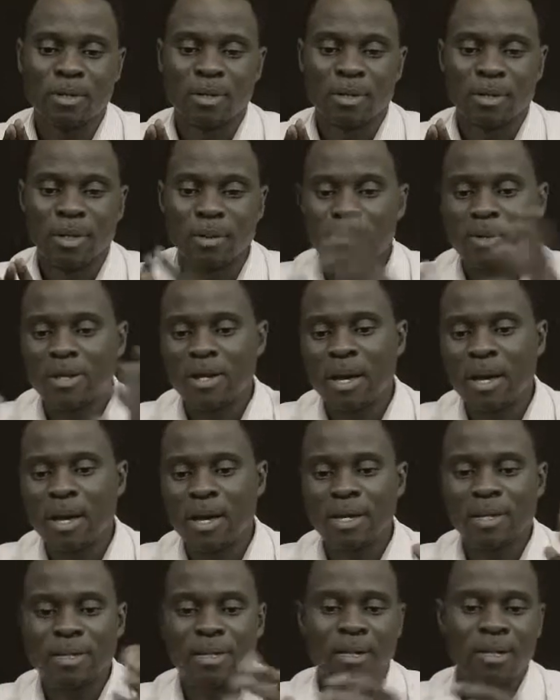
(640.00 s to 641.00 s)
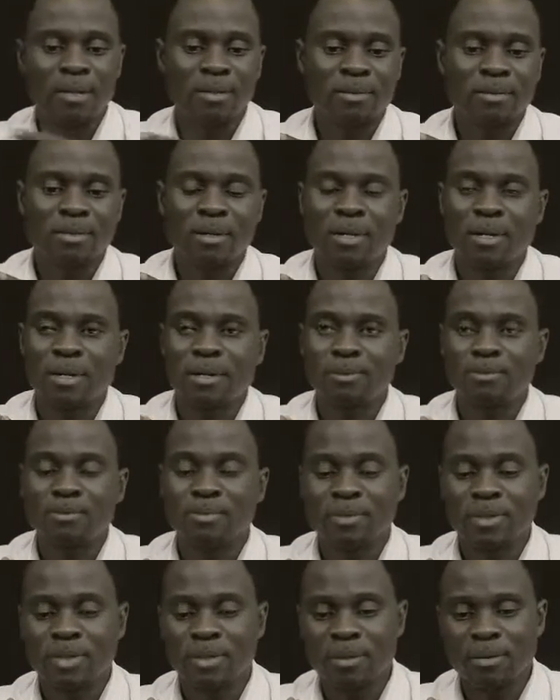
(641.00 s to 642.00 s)
Number 9 is,
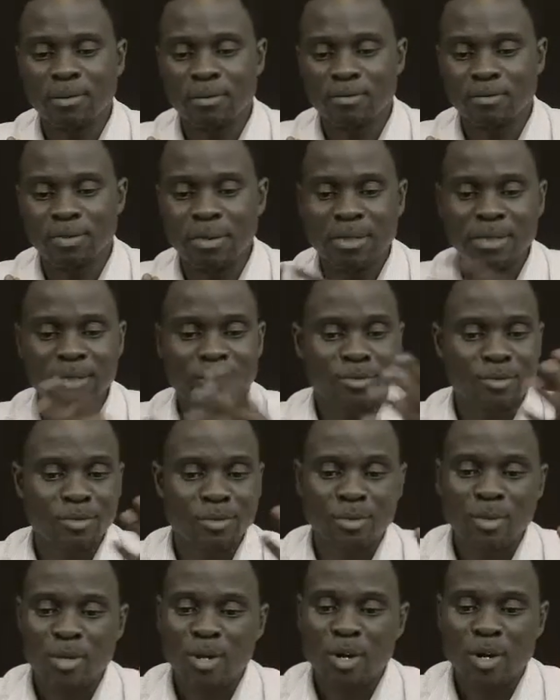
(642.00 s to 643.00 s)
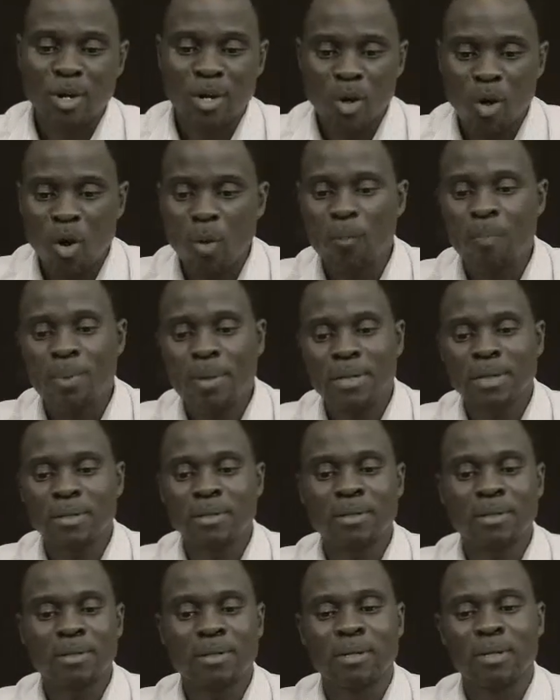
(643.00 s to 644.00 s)
really to
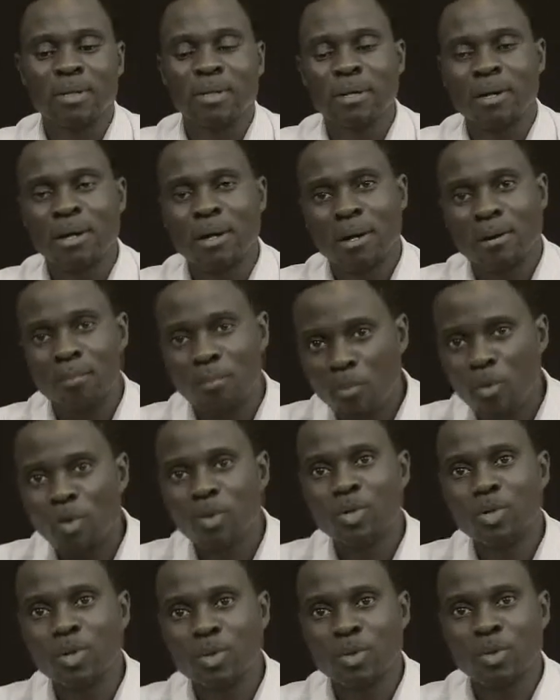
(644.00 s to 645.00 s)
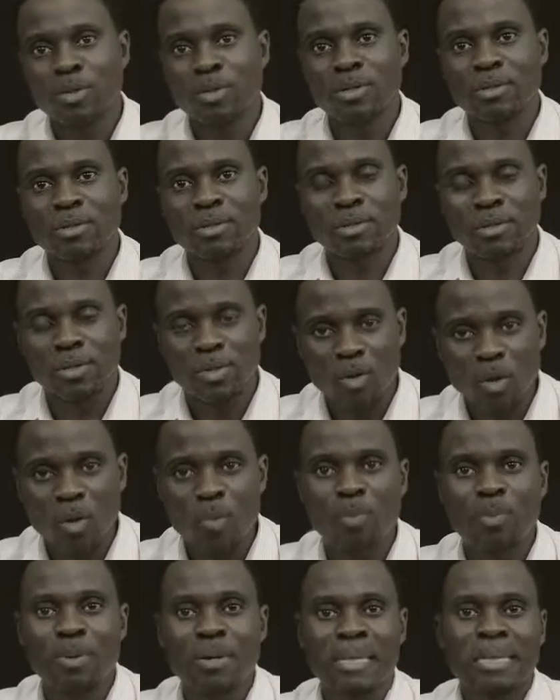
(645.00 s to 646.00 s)
open more doors,
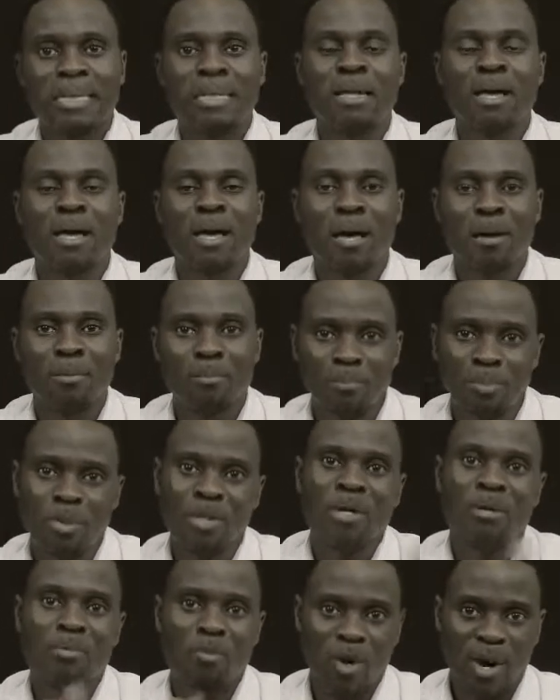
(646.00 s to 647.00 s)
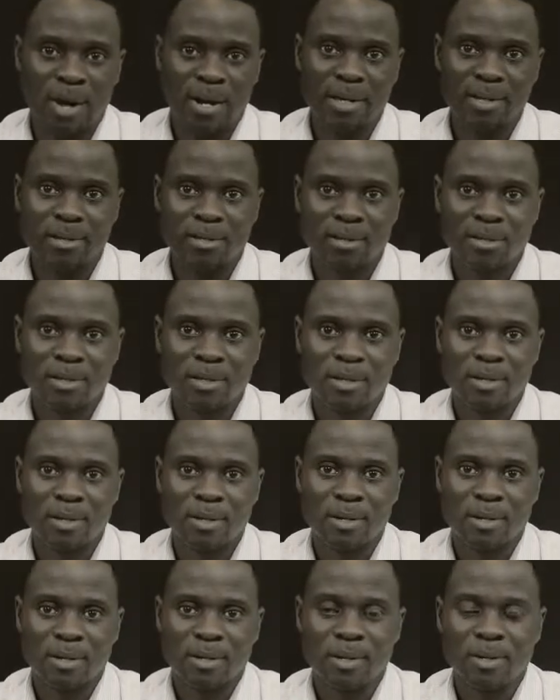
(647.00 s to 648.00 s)
open bigger markets.
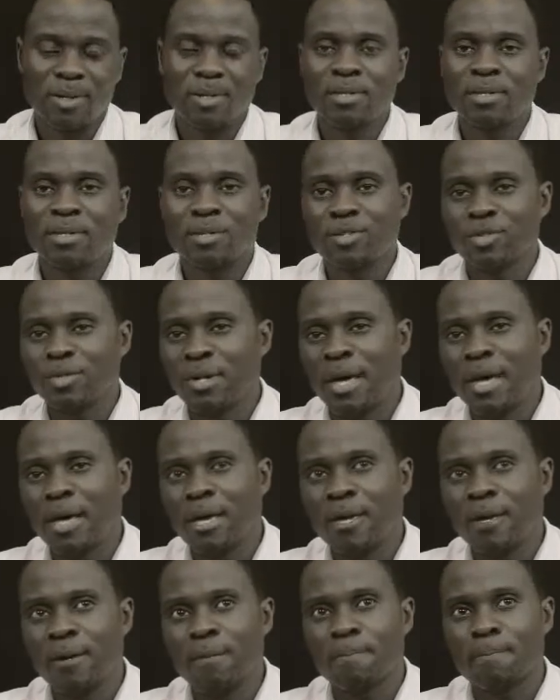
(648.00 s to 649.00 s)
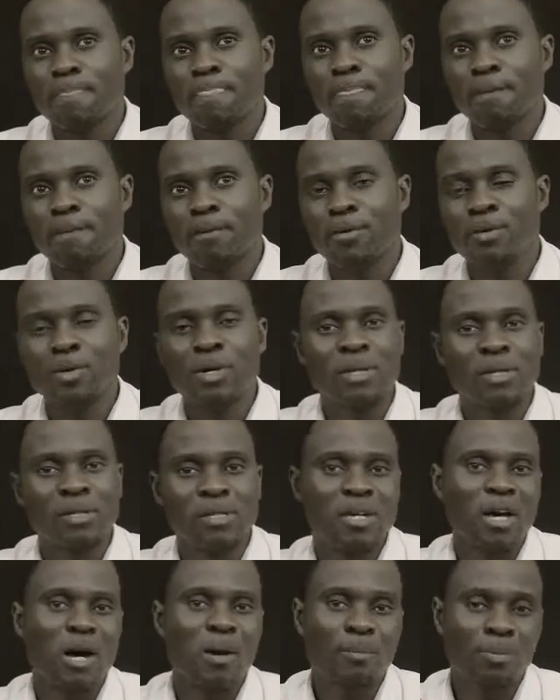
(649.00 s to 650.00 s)
You see, today you
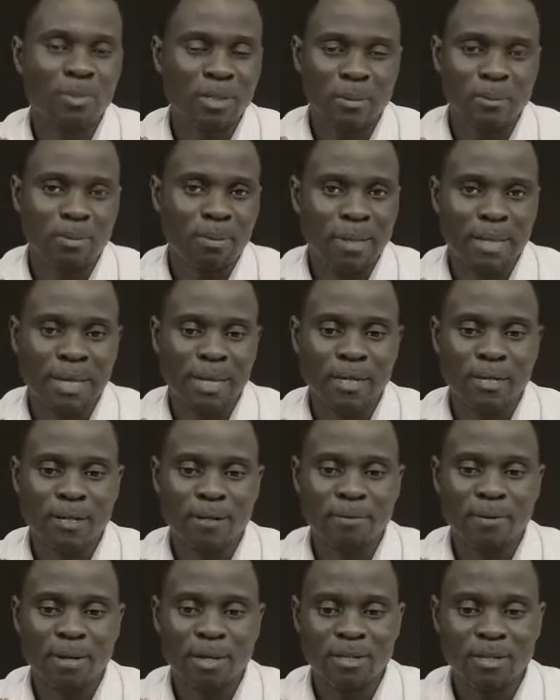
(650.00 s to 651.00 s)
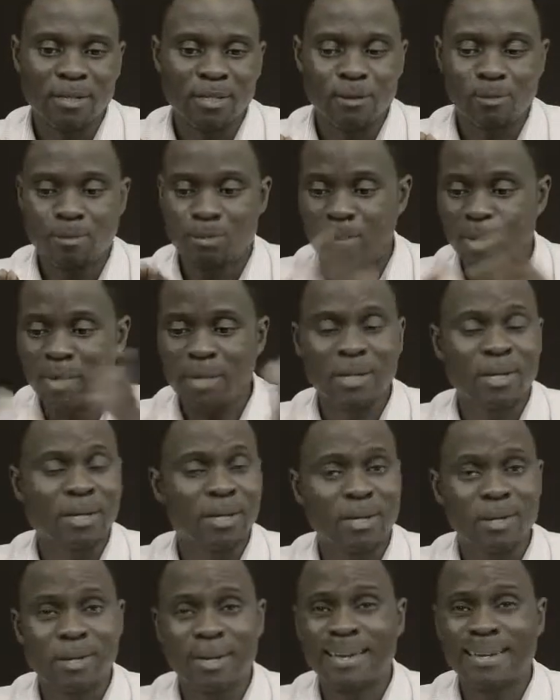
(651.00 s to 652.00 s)
can jump on a plane and just
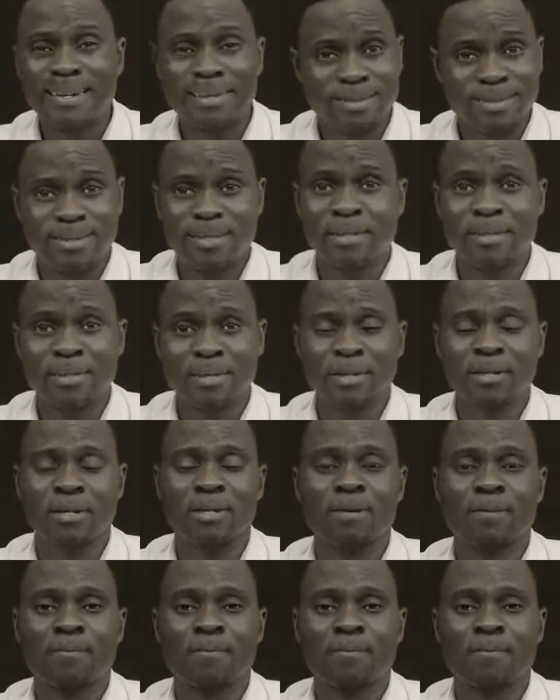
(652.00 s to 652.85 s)
pick any city